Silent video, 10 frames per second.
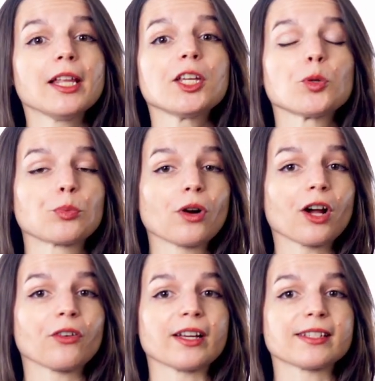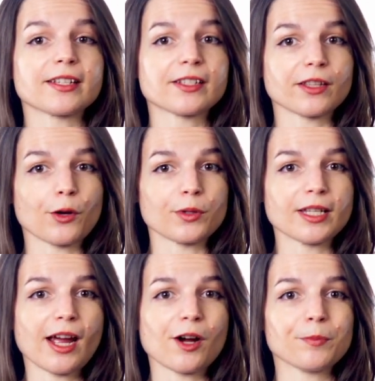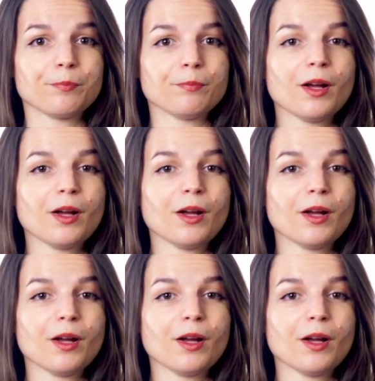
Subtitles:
like your progress has slowed down.